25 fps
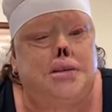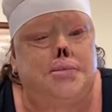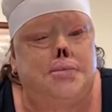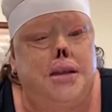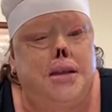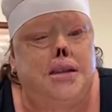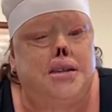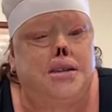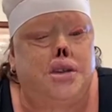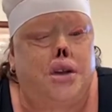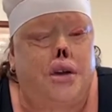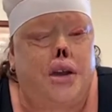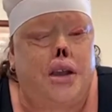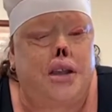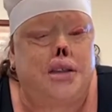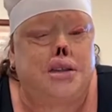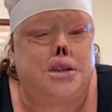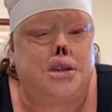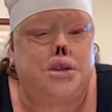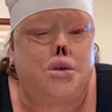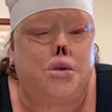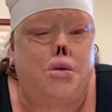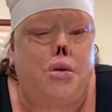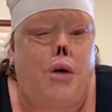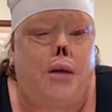means they're in
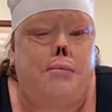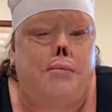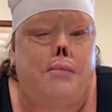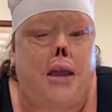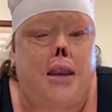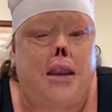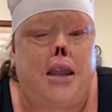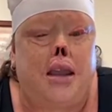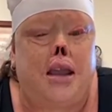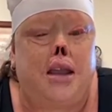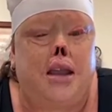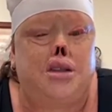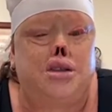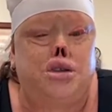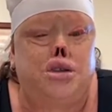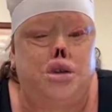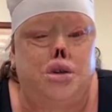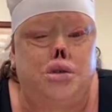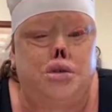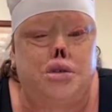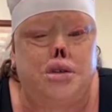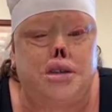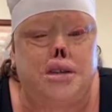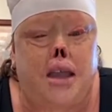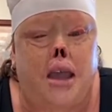school on Monday and
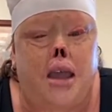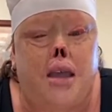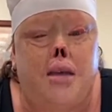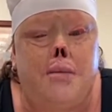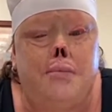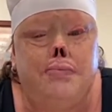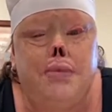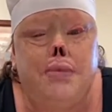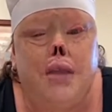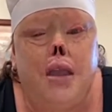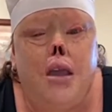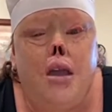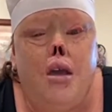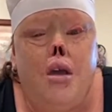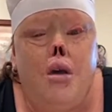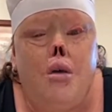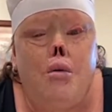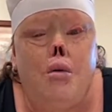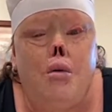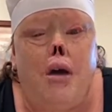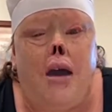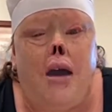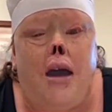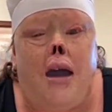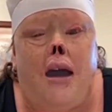Tuesday,
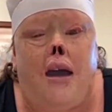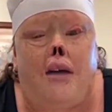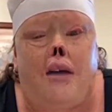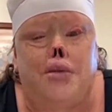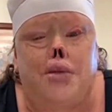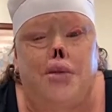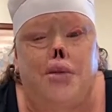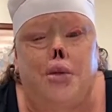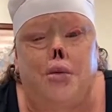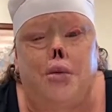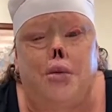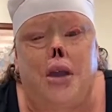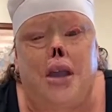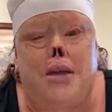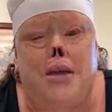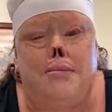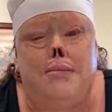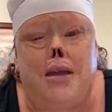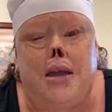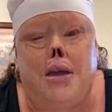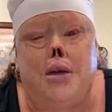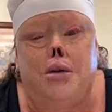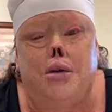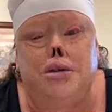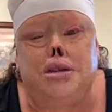will have 3
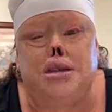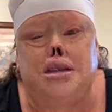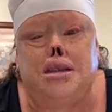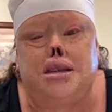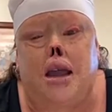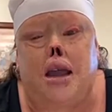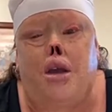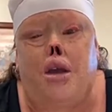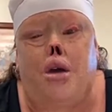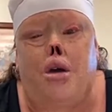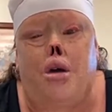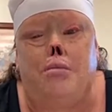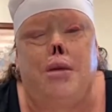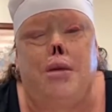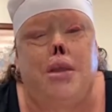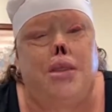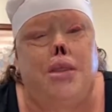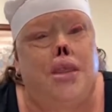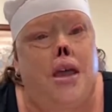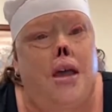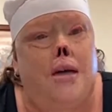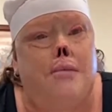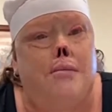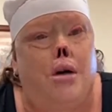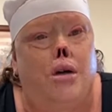meals sent home with
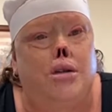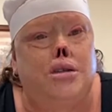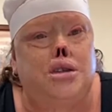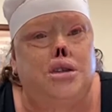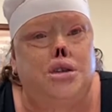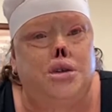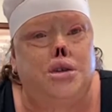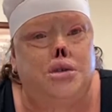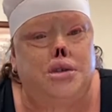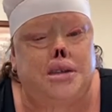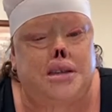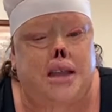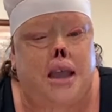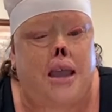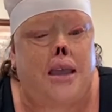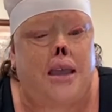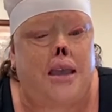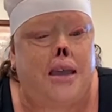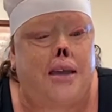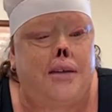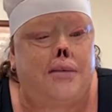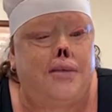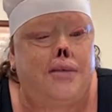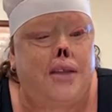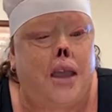them on Tuesday
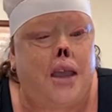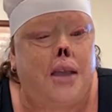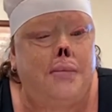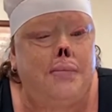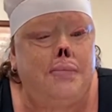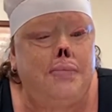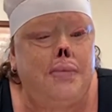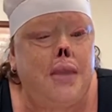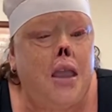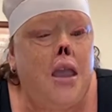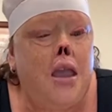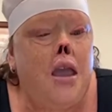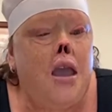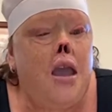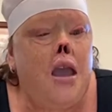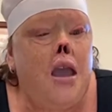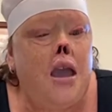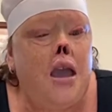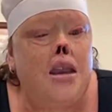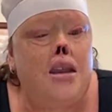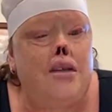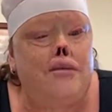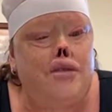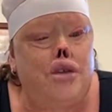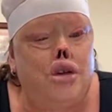evening.
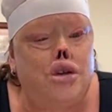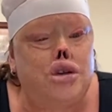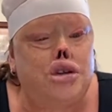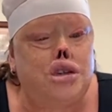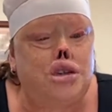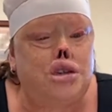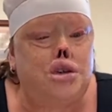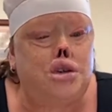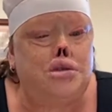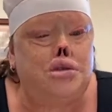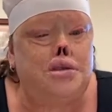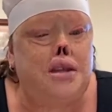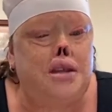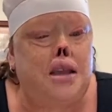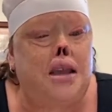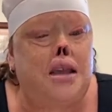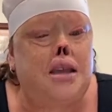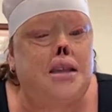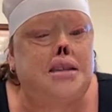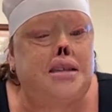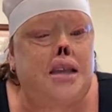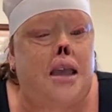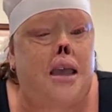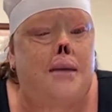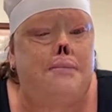And if your student
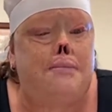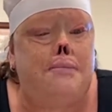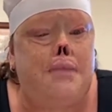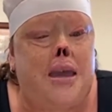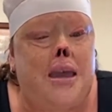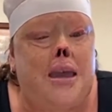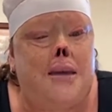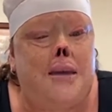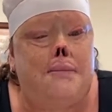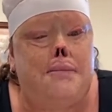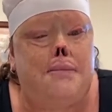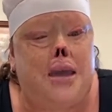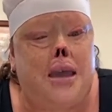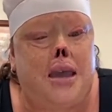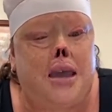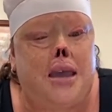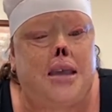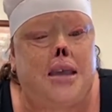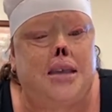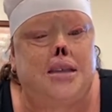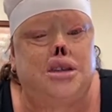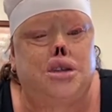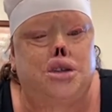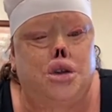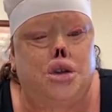is a BB
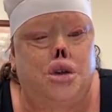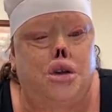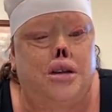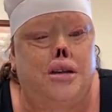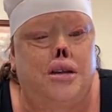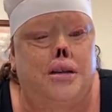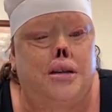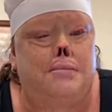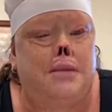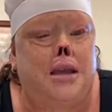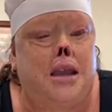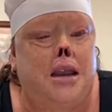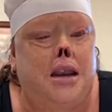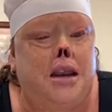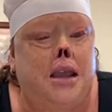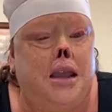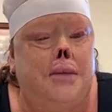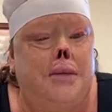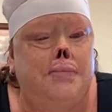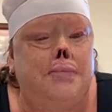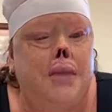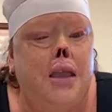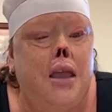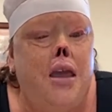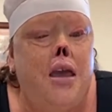student, meaning
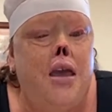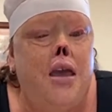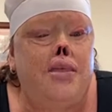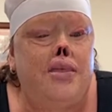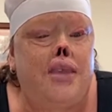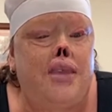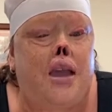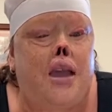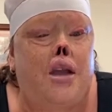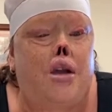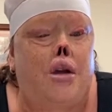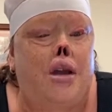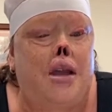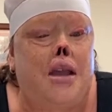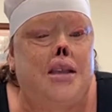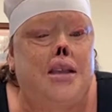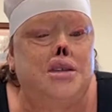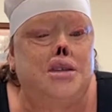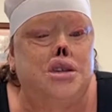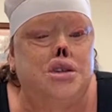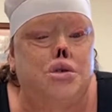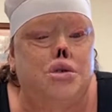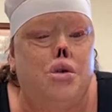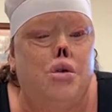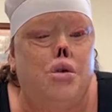they are in
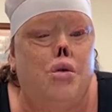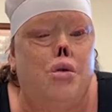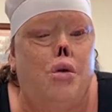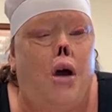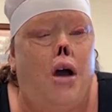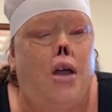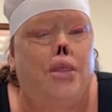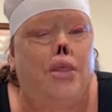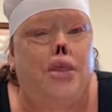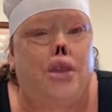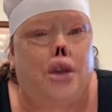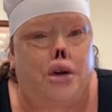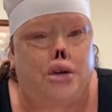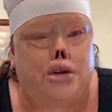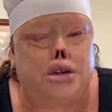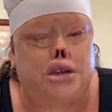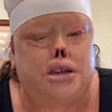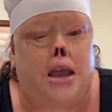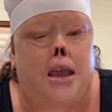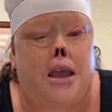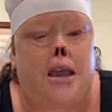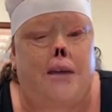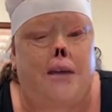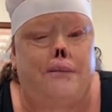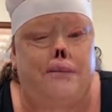school on
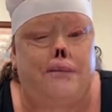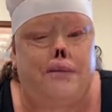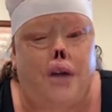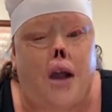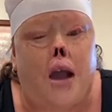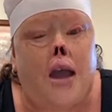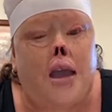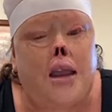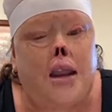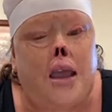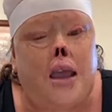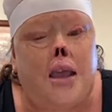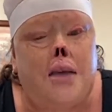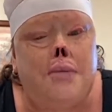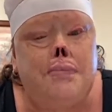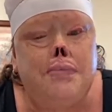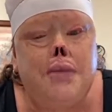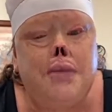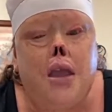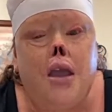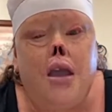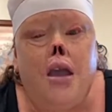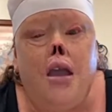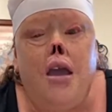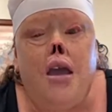Thursday and Friday,
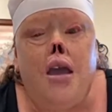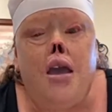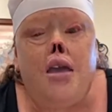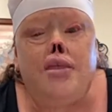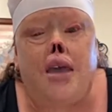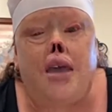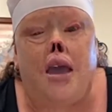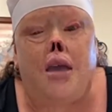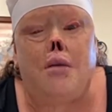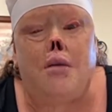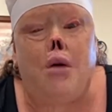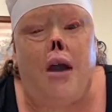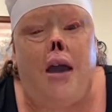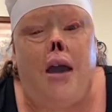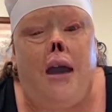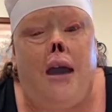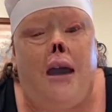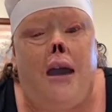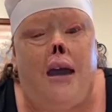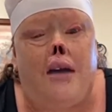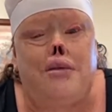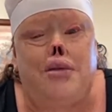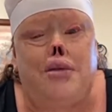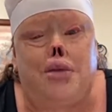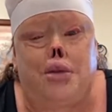they will
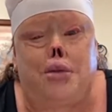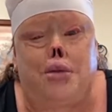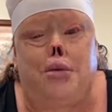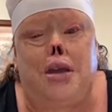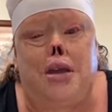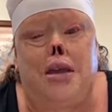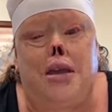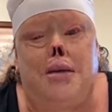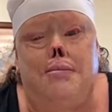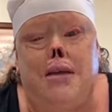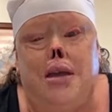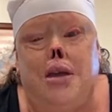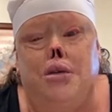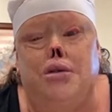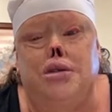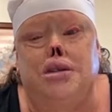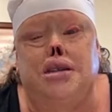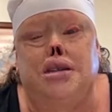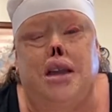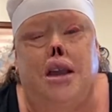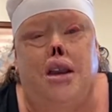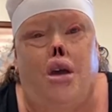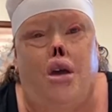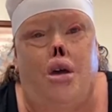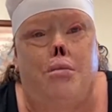have 3 meals
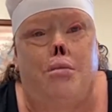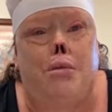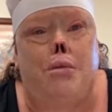sent home